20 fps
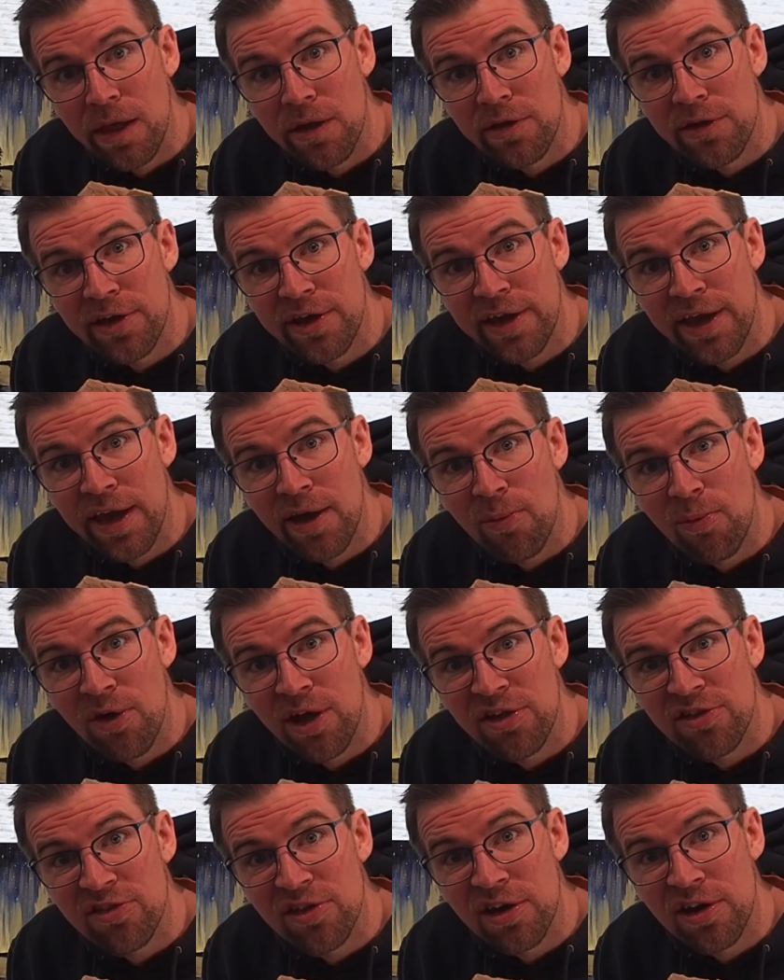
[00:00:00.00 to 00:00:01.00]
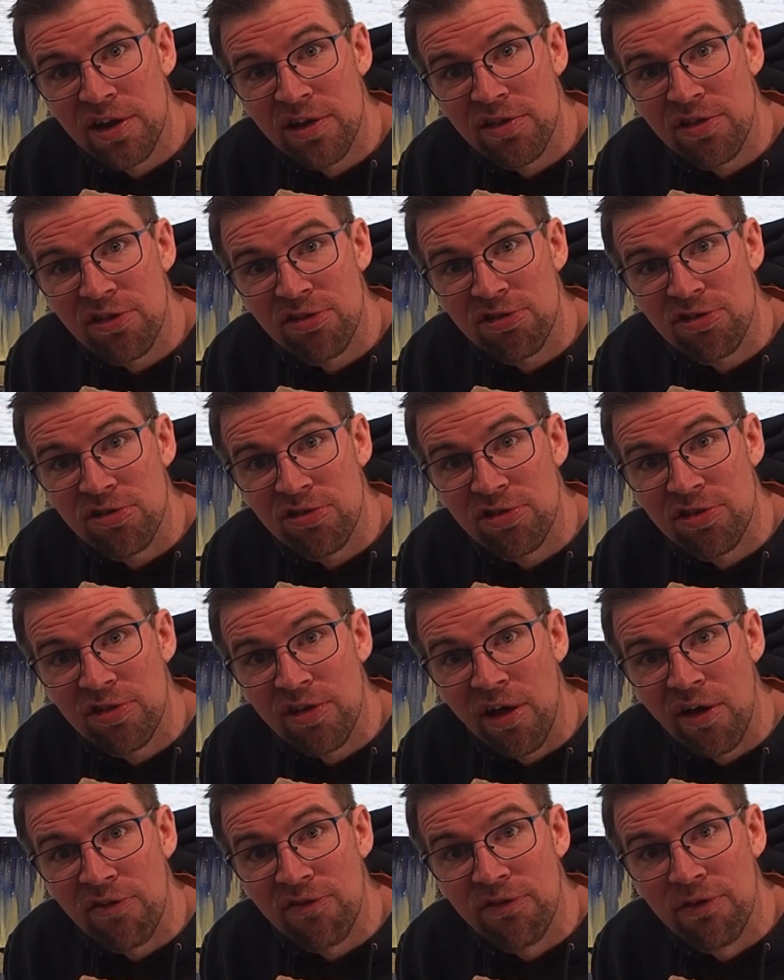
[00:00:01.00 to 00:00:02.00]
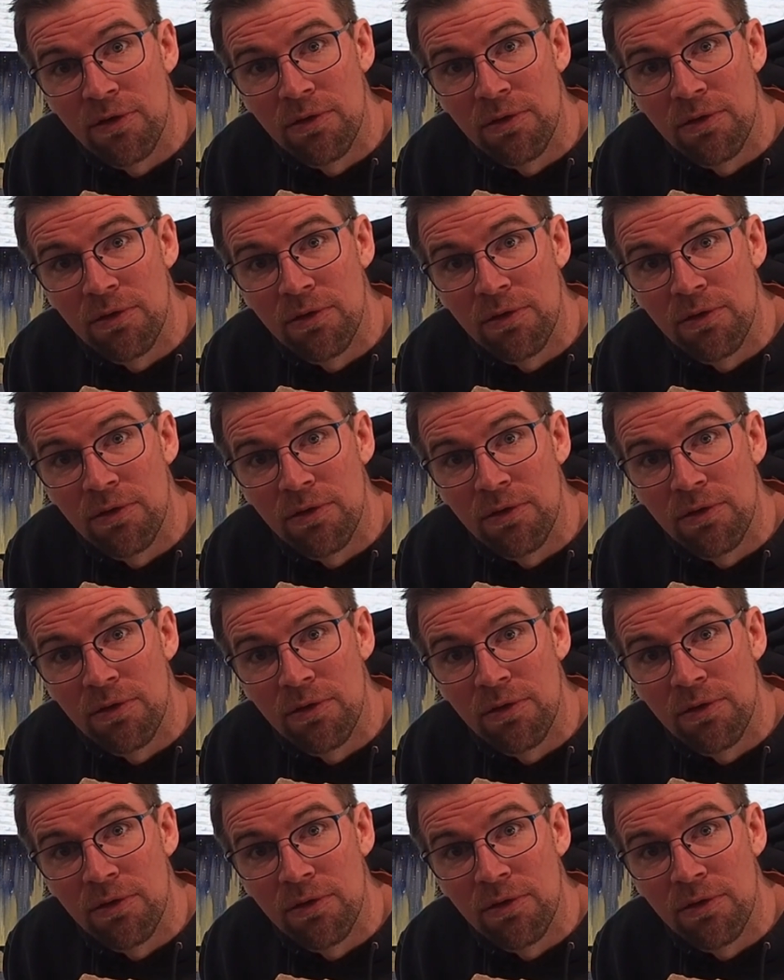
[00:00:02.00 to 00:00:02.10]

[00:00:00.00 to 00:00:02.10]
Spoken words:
You can't waste any of this good stuff.